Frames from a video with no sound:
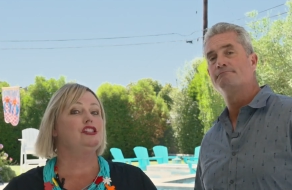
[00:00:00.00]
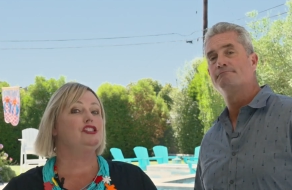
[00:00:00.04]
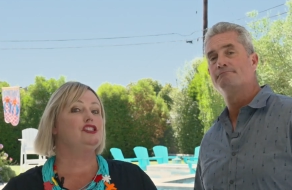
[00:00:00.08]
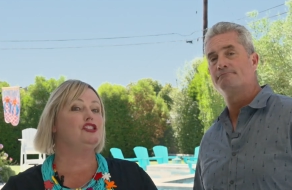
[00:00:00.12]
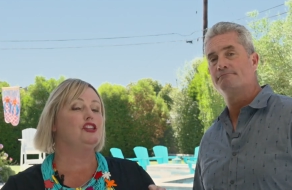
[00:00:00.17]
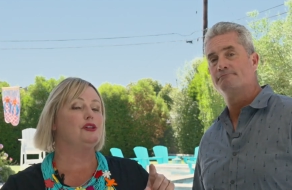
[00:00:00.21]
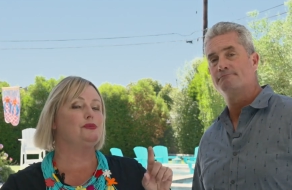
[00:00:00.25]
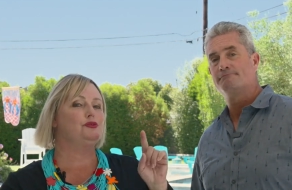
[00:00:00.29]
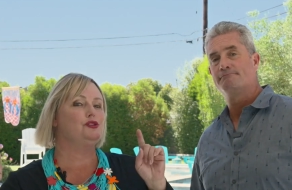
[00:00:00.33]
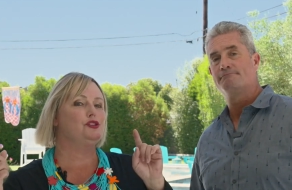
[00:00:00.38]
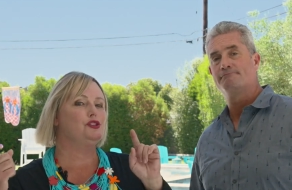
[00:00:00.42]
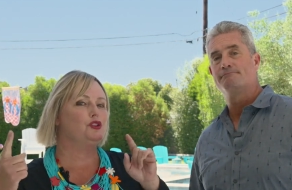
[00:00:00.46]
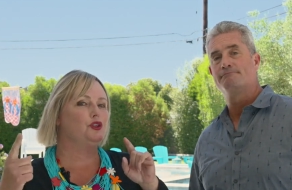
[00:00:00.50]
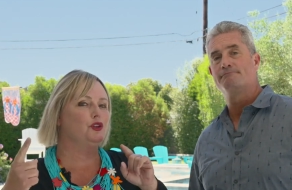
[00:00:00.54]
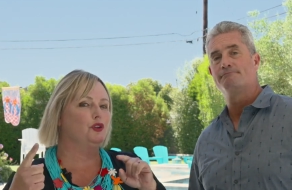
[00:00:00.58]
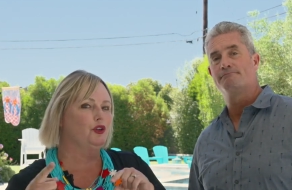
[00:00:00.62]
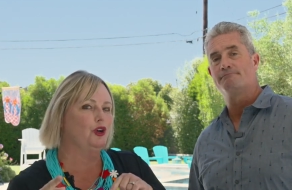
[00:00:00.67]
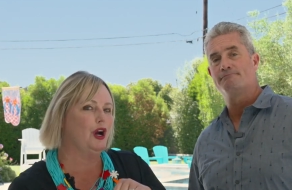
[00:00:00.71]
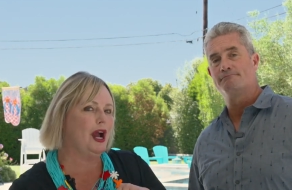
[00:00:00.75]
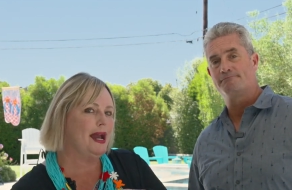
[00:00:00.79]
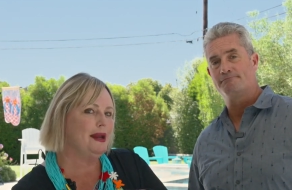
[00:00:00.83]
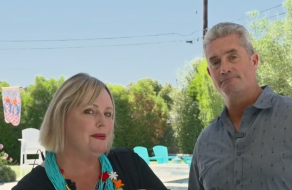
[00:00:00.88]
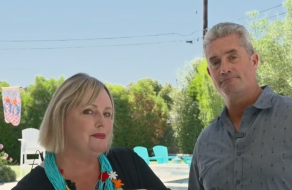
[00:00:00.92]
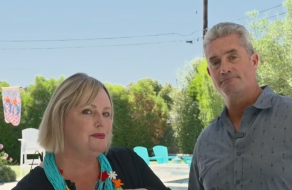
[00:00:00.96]

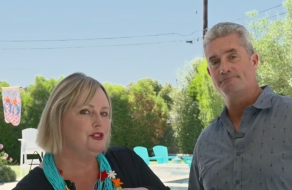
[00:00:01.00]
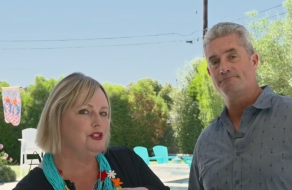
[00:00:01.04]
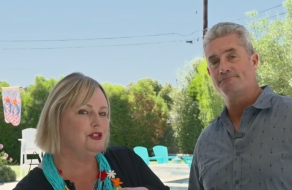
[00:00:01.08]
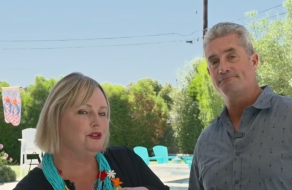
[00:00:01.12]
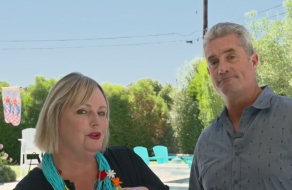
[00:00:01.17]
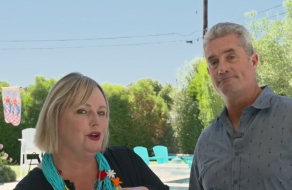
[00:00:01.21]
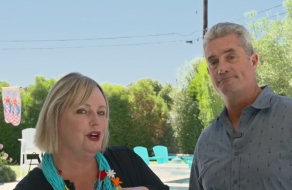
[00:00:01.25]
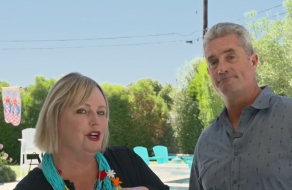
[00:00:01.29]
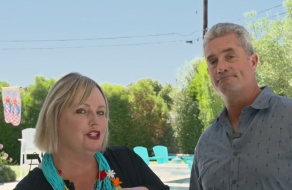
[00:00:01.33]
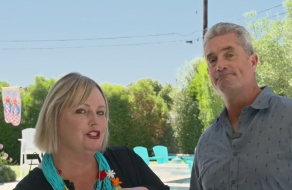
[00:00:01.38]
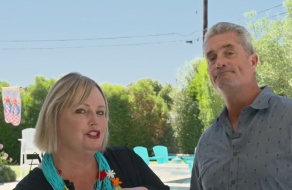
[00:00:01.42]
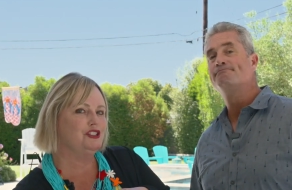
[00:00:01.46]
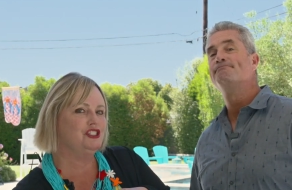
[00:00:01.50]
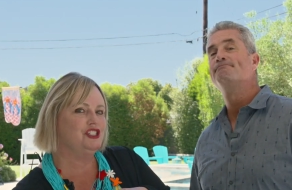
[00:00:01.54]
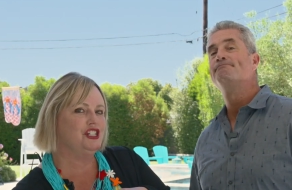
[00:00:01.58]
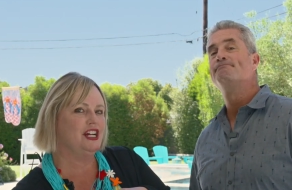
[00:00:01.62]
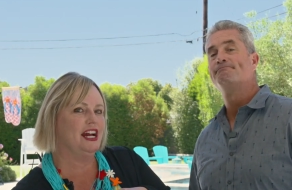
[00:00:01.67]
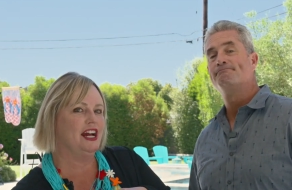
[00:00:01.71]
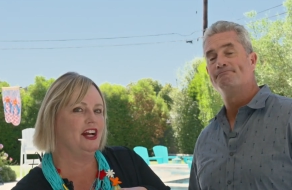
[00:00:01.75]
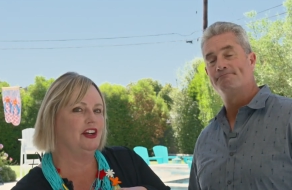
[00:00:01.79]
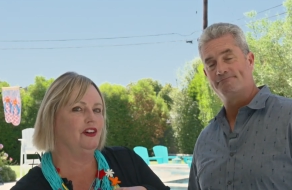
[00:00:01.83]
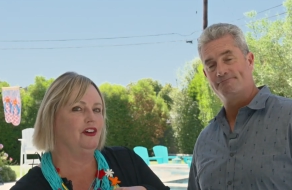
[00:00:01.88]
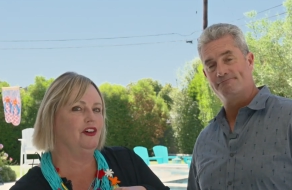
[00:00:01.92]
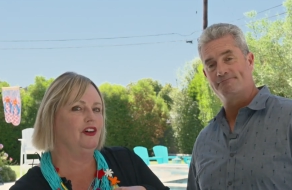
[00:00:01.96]
Speaker 1: subscribe to our
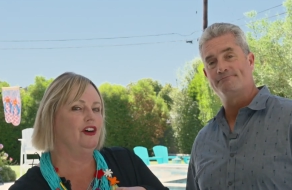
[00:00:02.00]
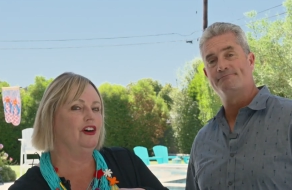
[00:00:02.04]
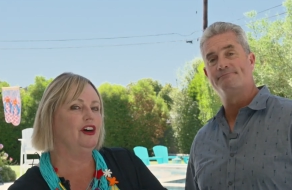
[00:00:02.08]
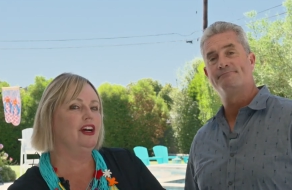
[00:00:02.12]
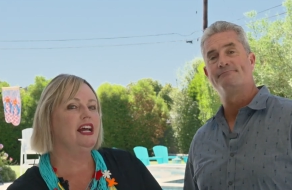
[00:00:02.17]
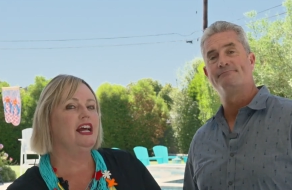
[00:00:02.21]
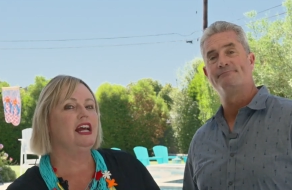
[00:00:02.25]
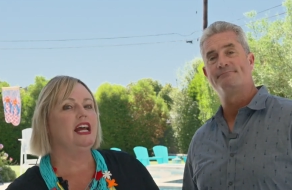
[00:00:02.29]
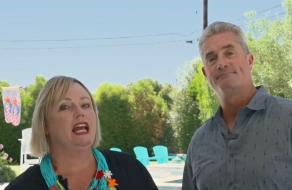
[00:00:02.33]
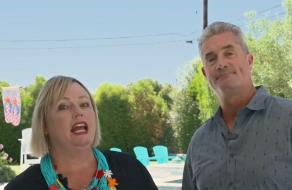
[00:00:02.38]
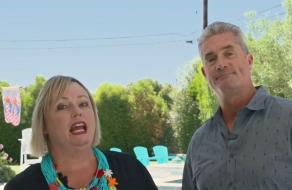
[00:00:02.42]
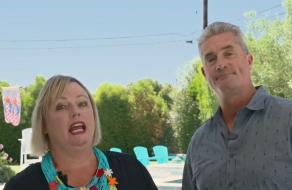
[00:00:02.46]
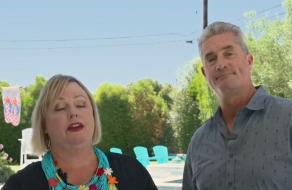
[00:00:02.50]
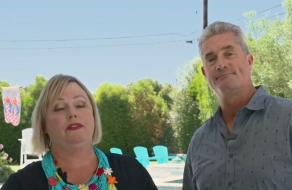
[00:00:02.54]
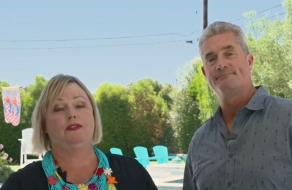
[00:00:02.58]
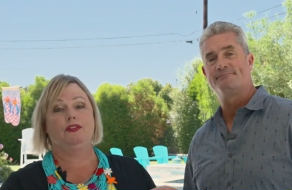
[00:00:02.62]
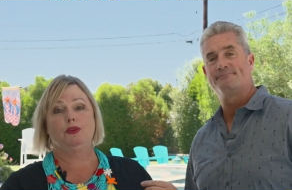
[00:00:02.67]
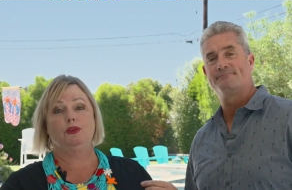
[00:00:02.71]
channel if